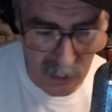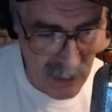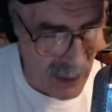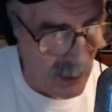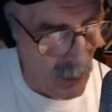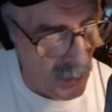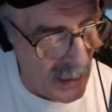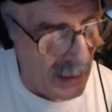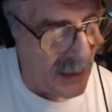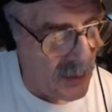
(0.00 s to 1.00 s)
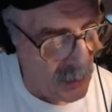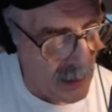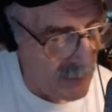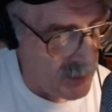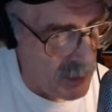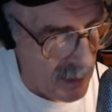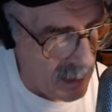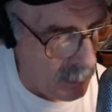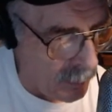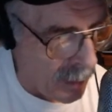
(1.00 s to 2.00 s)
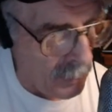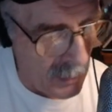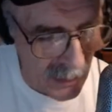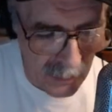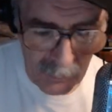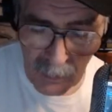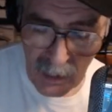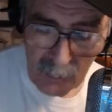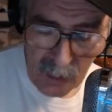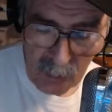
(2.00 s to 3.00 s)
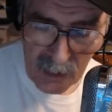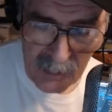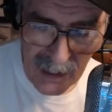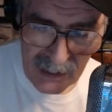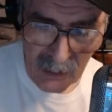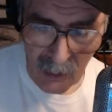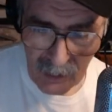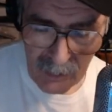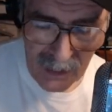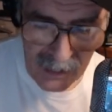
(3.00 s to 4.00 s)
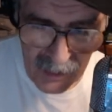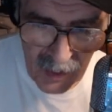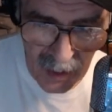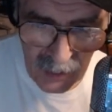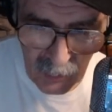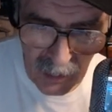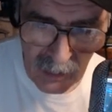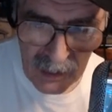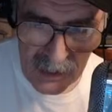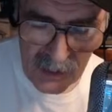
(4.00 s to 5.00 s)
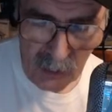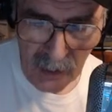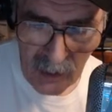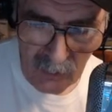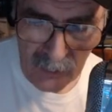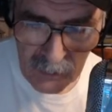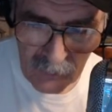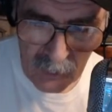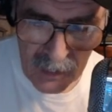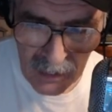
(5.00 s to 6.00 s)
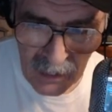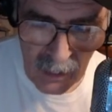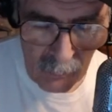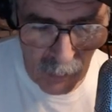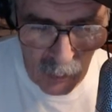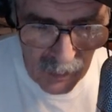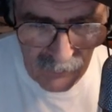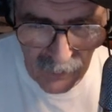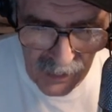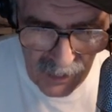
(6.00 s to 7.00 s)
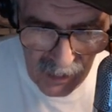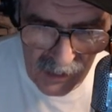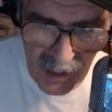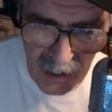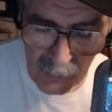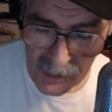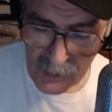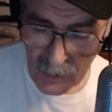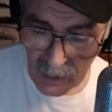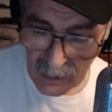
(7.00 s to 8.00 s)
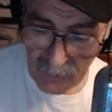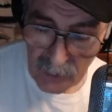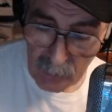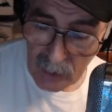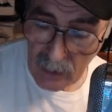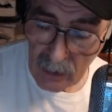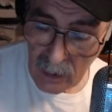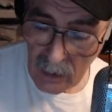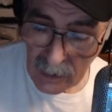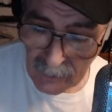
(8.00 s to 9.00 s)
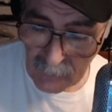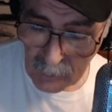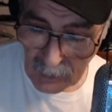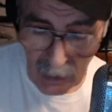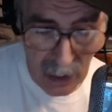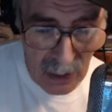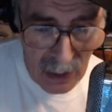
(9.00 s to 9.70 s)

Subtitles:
Tango Yankee Juliet. If you couldn't hear him properly, he had been bitten by a dog back in January, and he's still recovering from the bone infection he's had, which has really given him a lot of